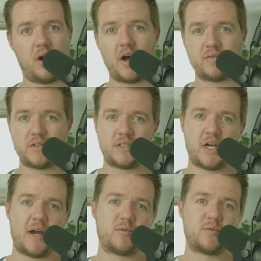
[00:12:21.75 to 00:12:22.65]

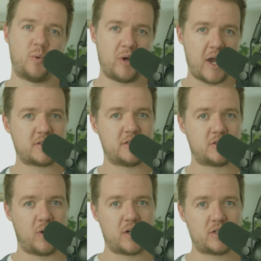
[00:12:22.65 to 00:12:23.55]
Oftentimes when we ask
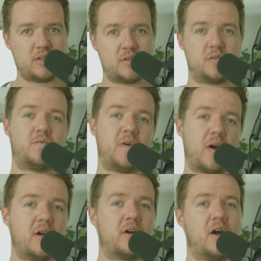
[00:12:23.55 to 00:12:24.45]
these questions, it's
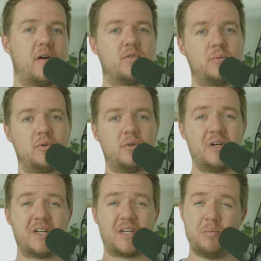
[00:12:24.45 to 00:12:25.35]
very
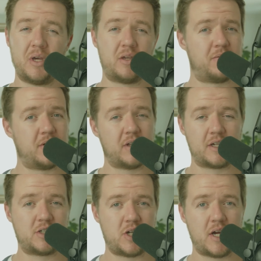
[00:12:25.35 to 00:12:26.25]
uncomfortable, can make you feel
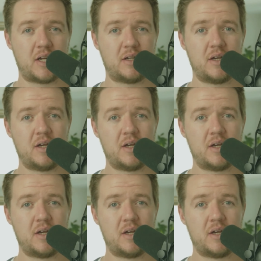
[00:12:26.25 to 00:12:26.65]
like shit.